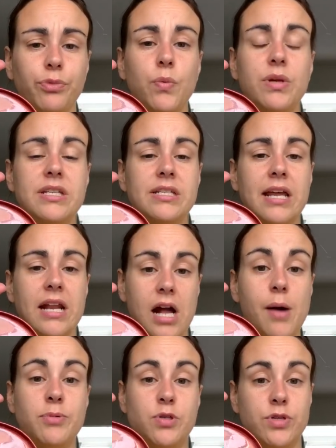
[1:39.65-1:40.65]
We need to get it
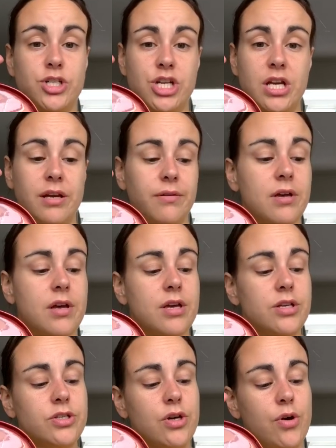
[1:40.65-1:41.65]
up to a G.
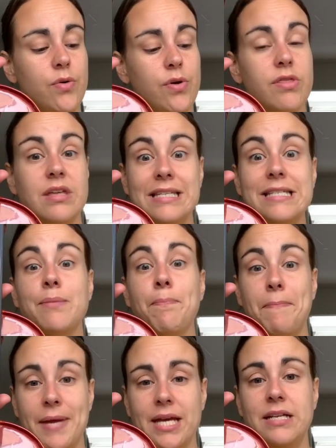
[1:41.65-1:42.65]
So this is a
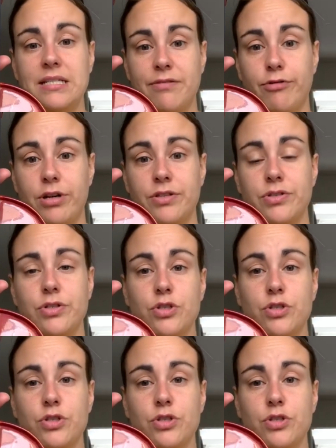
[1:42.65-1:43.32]
big difference.